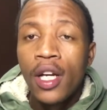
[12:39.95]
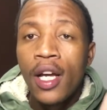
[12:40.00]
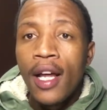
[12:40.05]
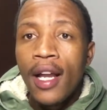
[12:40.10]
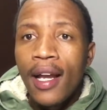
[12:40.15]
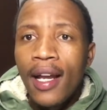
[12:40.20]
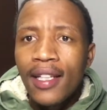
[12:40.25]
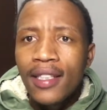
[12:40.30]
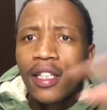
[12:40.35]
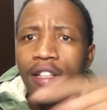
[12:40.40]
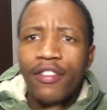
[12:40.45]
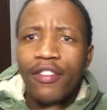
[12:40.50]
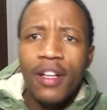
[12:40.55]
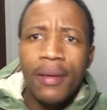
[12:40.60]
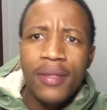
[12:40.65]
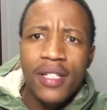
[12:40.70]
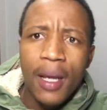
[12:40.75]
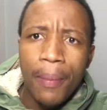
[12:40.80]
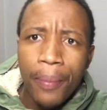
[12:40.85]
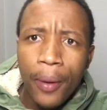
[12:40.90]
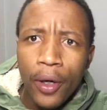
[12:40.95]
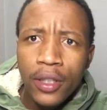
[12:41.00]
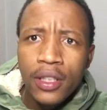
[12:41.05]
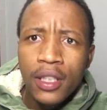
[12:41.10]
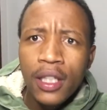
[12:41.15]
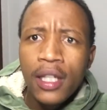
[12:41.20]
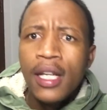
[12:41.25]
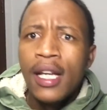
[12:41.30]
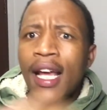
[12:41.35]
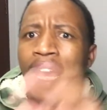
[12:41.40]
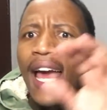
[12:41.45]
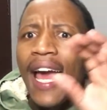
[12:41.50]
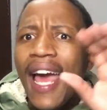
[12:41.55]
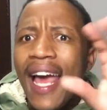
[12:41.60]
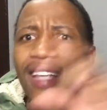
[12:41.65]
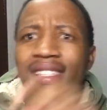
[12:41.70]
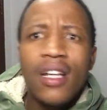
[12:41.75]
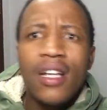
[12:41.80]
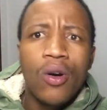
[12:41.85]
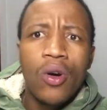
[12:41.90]
Let's give them support
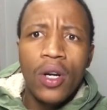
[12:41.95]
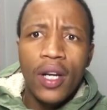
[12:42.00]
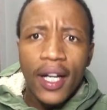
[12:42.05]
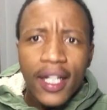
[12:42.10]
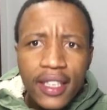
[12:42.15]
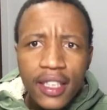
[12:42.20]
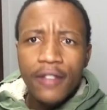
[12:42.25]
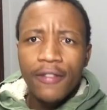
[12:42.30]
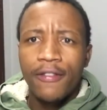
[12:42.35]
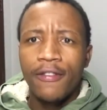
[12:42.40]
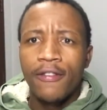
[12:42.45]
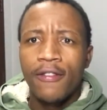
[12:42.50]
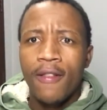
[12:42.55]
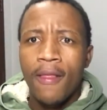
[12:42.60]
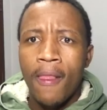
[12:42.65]
as a collective.